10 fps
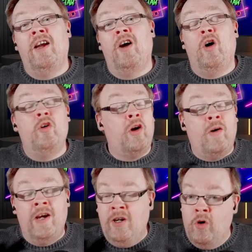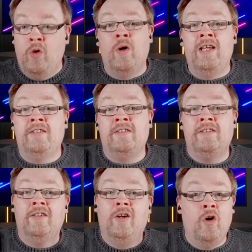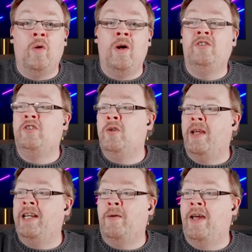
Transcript: Although I always do anyway.